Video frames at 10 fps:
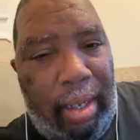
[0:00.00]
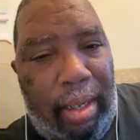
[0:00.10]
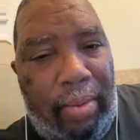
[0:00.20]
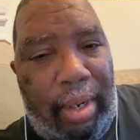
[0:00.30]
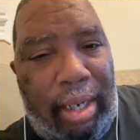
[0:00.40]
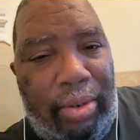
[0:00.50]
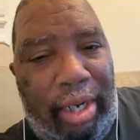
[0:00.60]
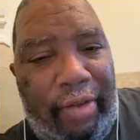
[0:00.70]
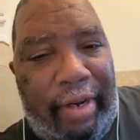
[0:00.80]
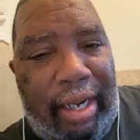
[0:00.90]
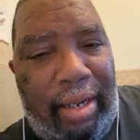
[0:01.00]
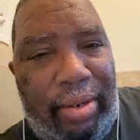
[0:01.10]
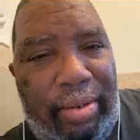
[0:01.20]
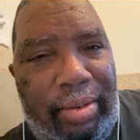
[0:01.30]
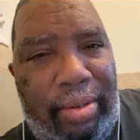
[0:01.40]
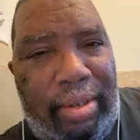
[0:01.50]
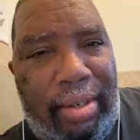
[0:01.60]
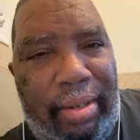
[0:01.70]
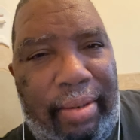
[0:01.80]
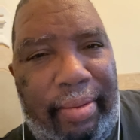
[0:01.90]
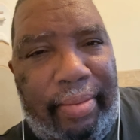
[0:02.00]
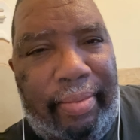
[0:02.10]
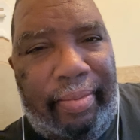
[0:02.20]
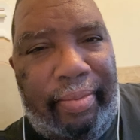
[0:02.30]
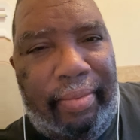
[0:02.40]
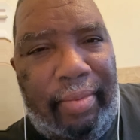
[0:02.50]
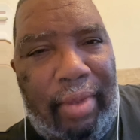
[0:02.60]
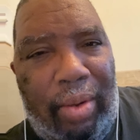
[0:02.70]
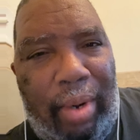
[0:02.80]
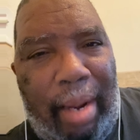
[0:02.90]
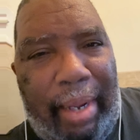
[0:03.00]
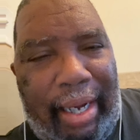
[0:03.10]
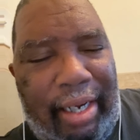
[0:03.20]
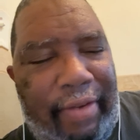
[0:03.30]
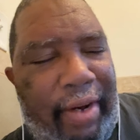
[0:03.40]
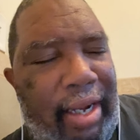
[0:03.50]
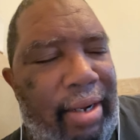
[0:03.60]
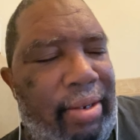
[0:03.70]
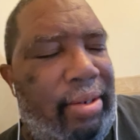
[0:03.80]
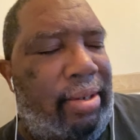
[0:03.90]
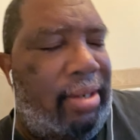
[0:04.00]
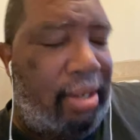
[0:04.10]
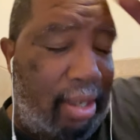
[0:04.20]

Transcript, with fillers: when I do these videos, when I'm making these videos.